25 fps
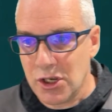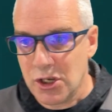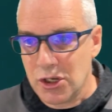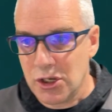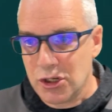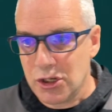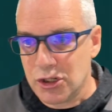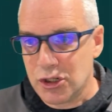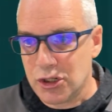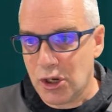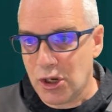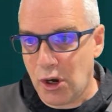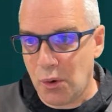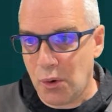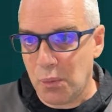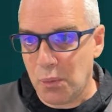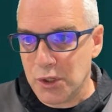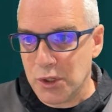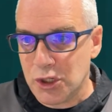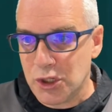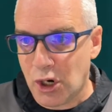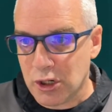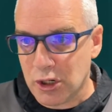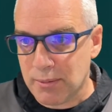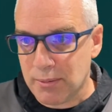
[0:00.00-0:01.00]
So we
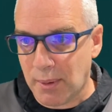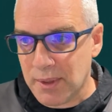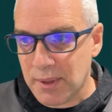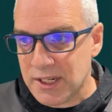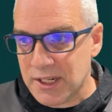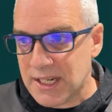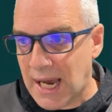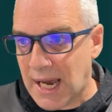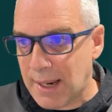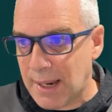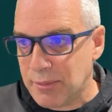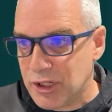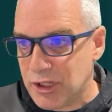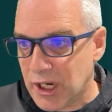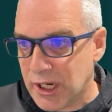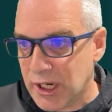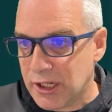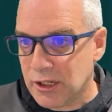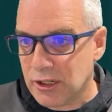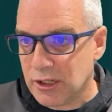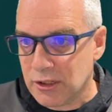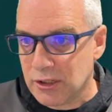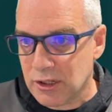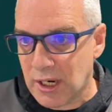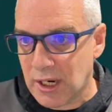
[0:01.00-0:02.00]
talked about the timesheet.
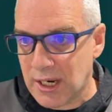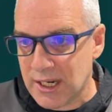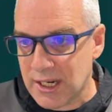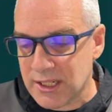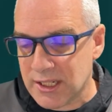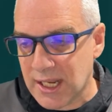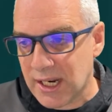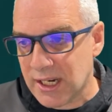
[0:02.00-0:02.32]
So let's get